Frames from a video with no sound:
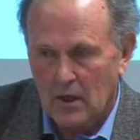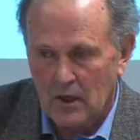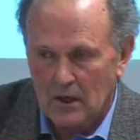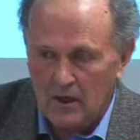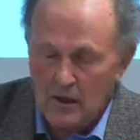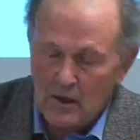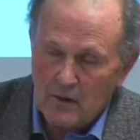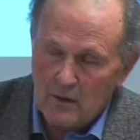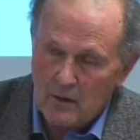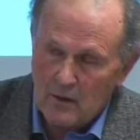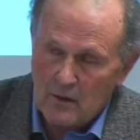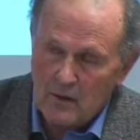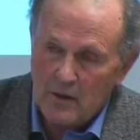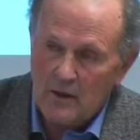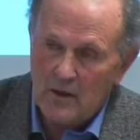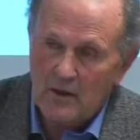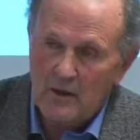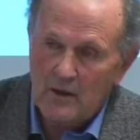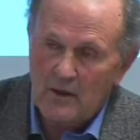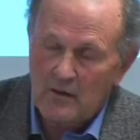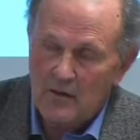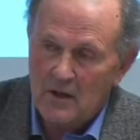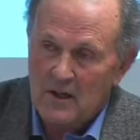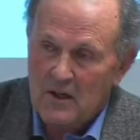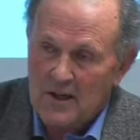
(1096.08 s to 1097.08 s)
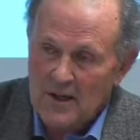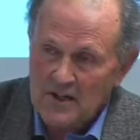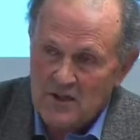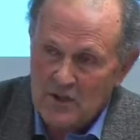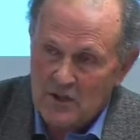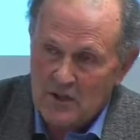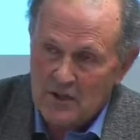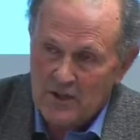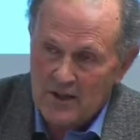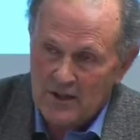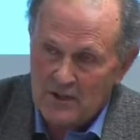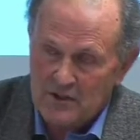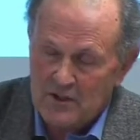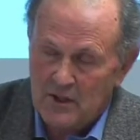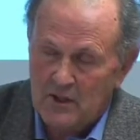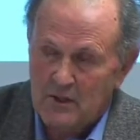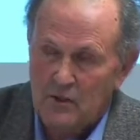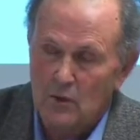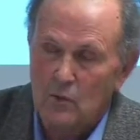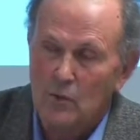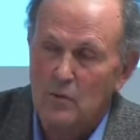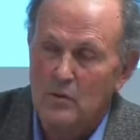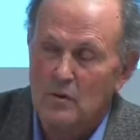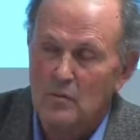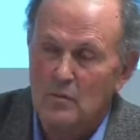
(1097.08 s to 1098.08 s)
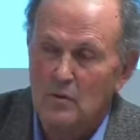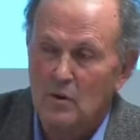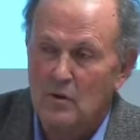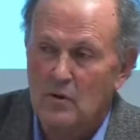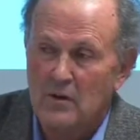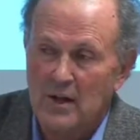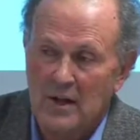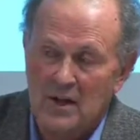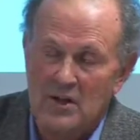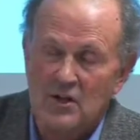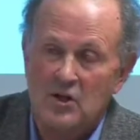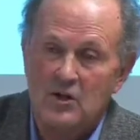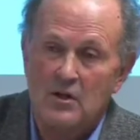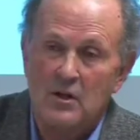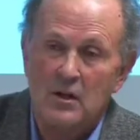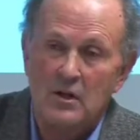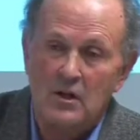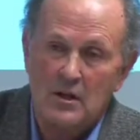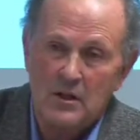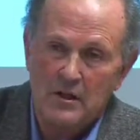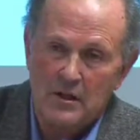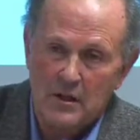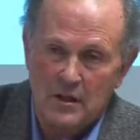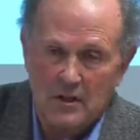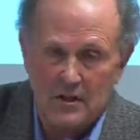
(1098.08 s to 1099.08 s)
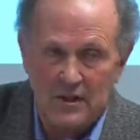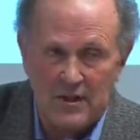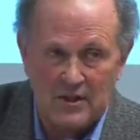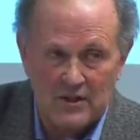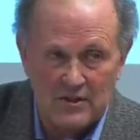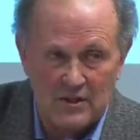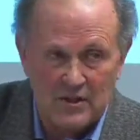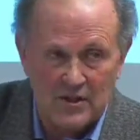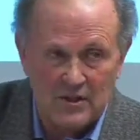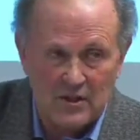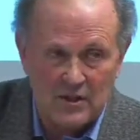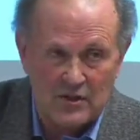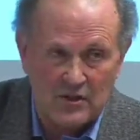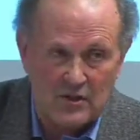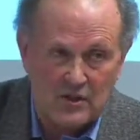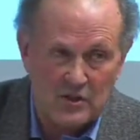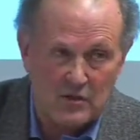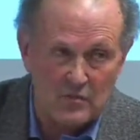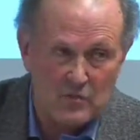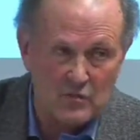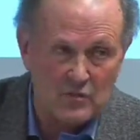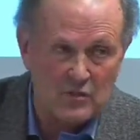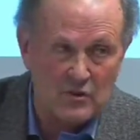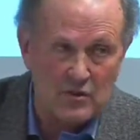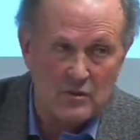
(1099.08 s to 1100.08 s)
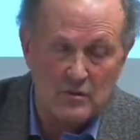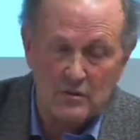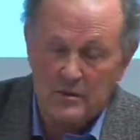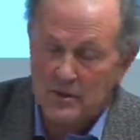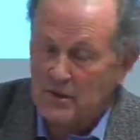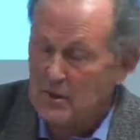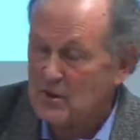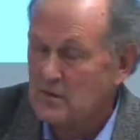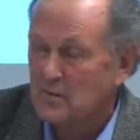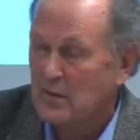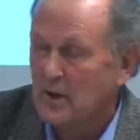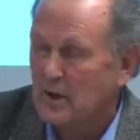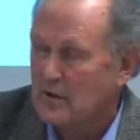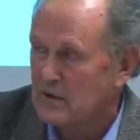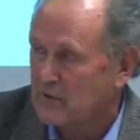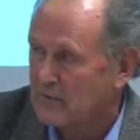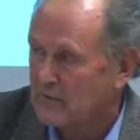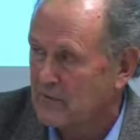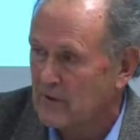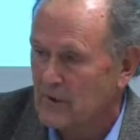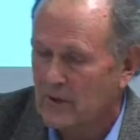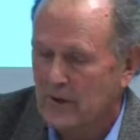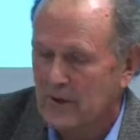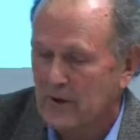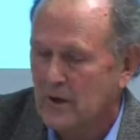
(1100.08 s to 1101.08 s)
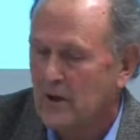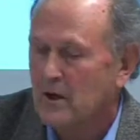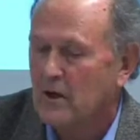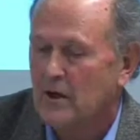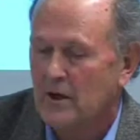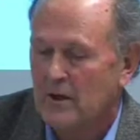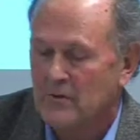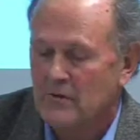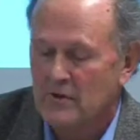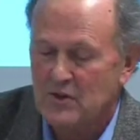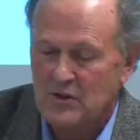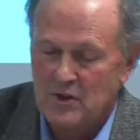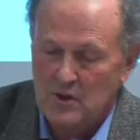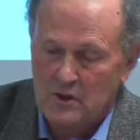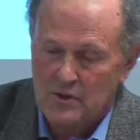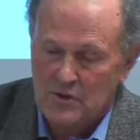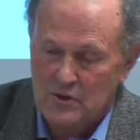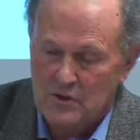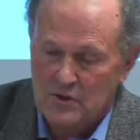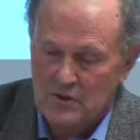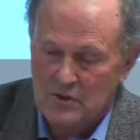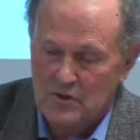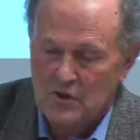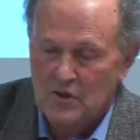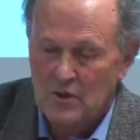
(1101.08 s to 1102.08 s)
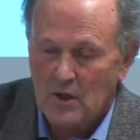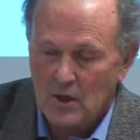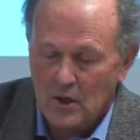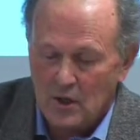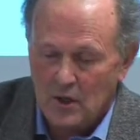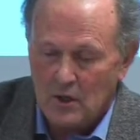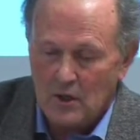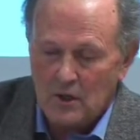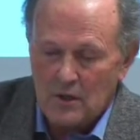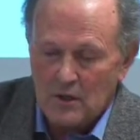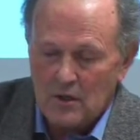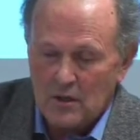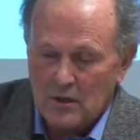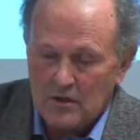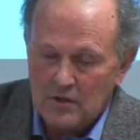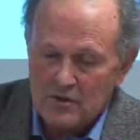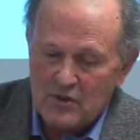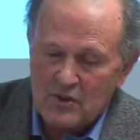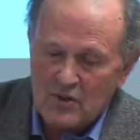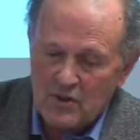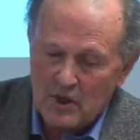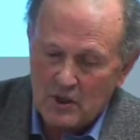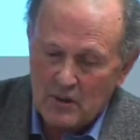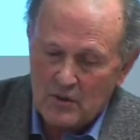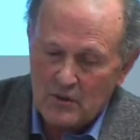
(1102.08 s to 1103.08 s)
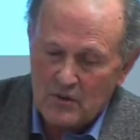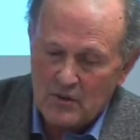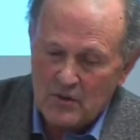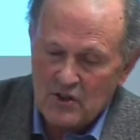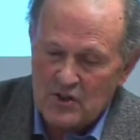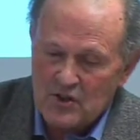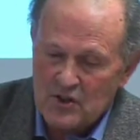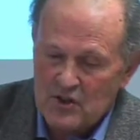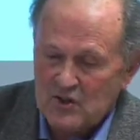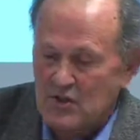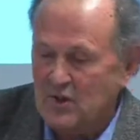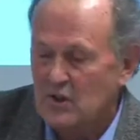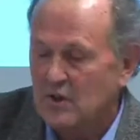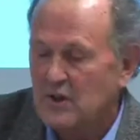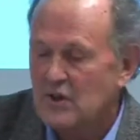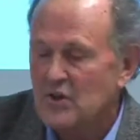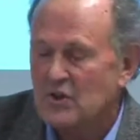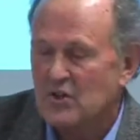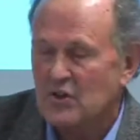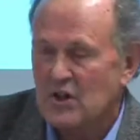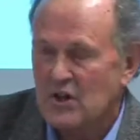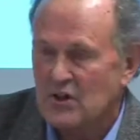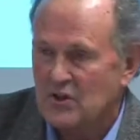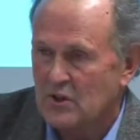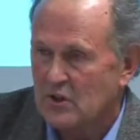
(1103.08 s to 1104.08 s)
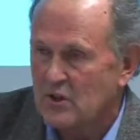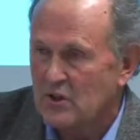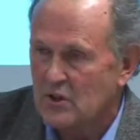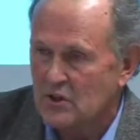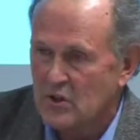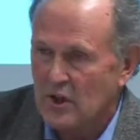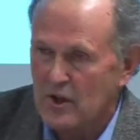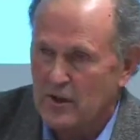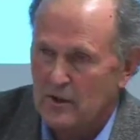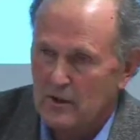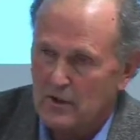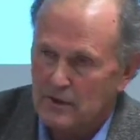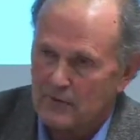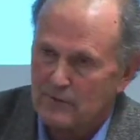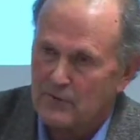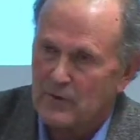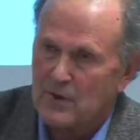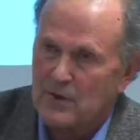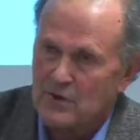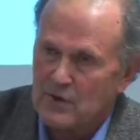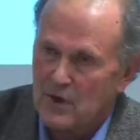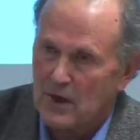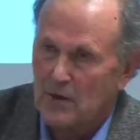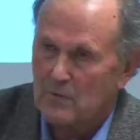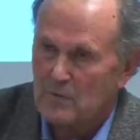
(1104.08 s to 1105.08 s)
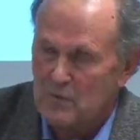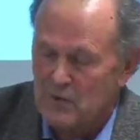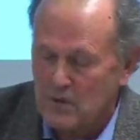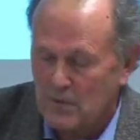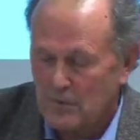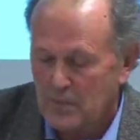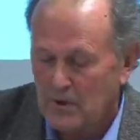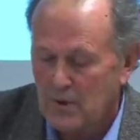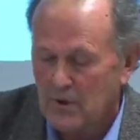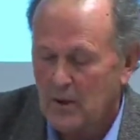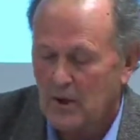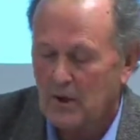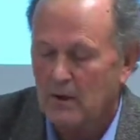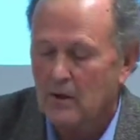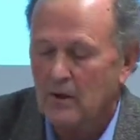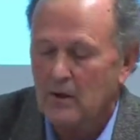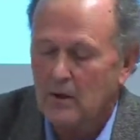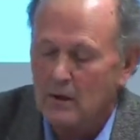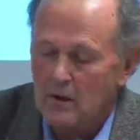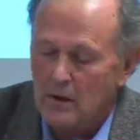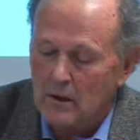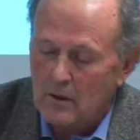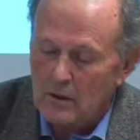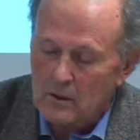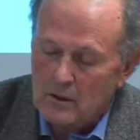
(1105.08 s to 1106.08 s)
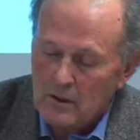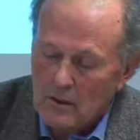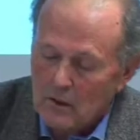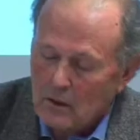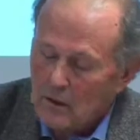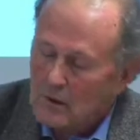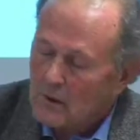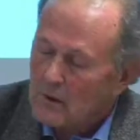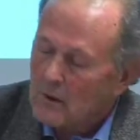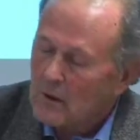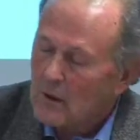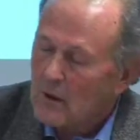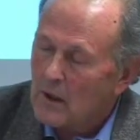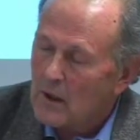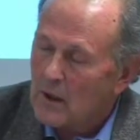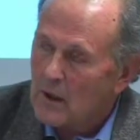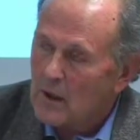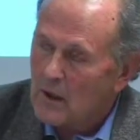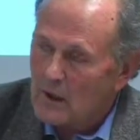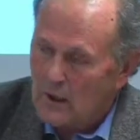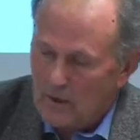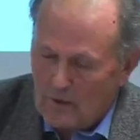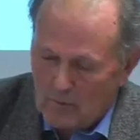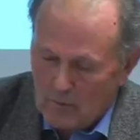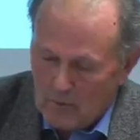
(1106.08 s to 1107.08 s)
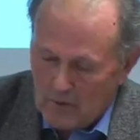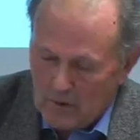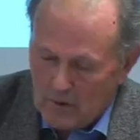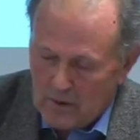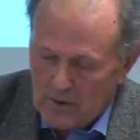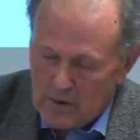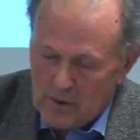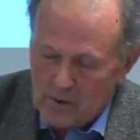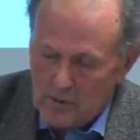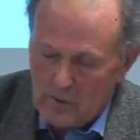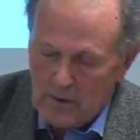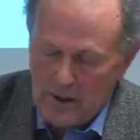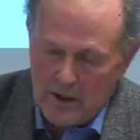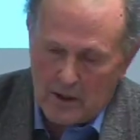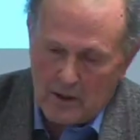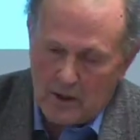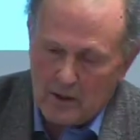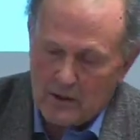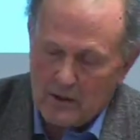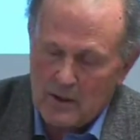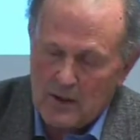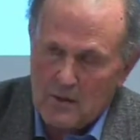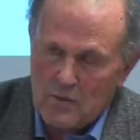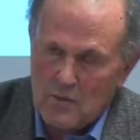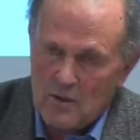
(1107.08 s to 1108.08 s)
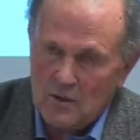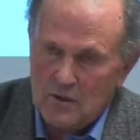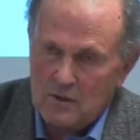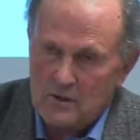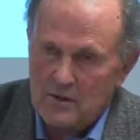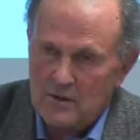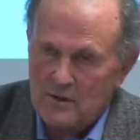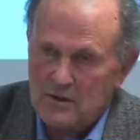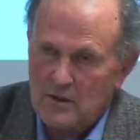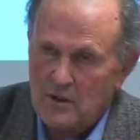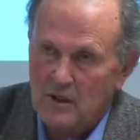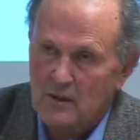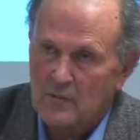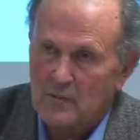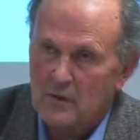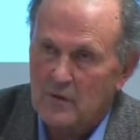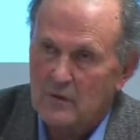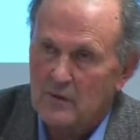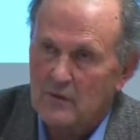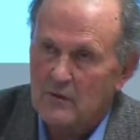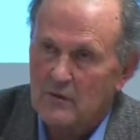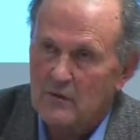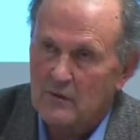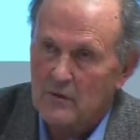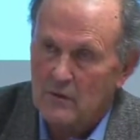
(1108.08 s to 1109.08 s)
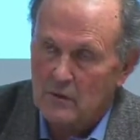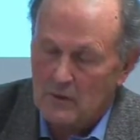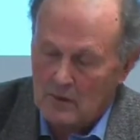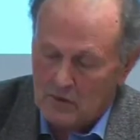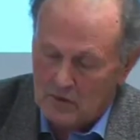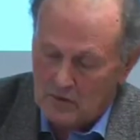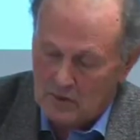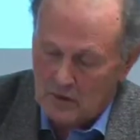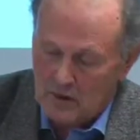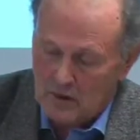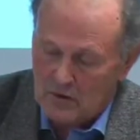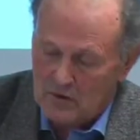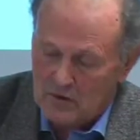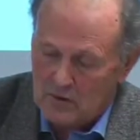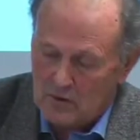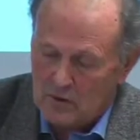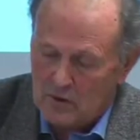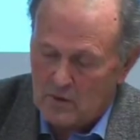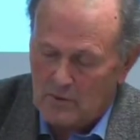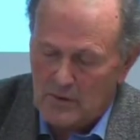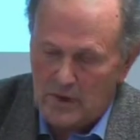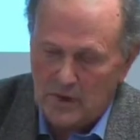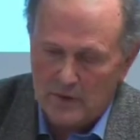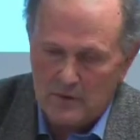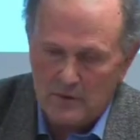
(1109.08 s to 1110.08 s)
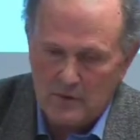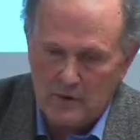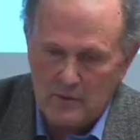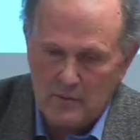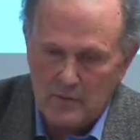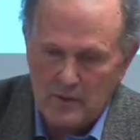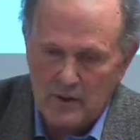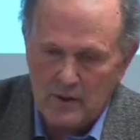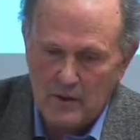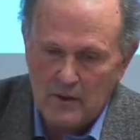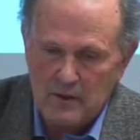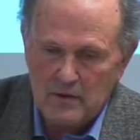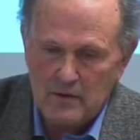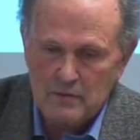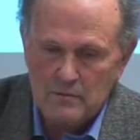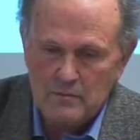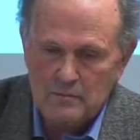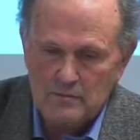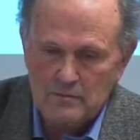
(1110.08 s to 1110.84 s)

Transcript: in the less connected or the more externally connected systems you would expect to find higher resilience. And so this is an interesting trade-off which comes up again in the panarchy model that I'm going to talk about in a minute.